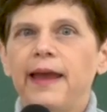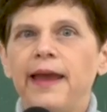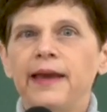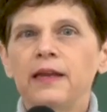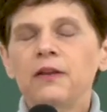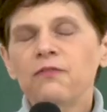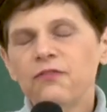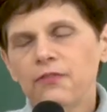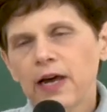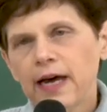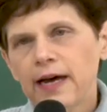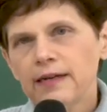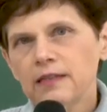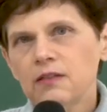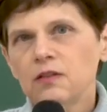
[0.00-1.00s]
And in
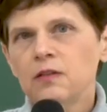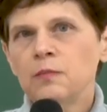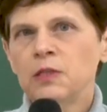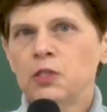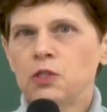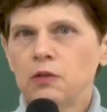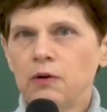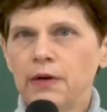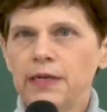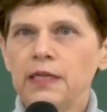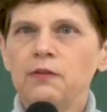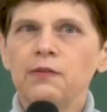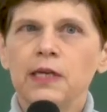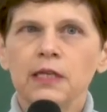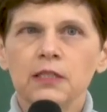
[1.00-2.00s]
fact, the
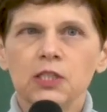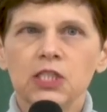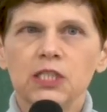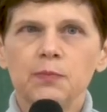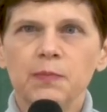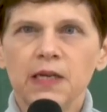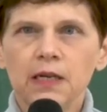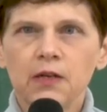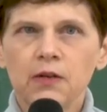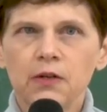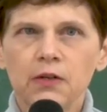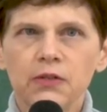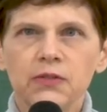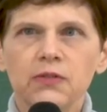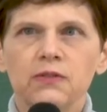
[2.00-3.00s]
majority of English
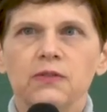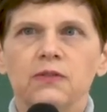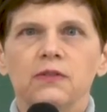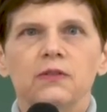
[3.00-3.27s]
speakers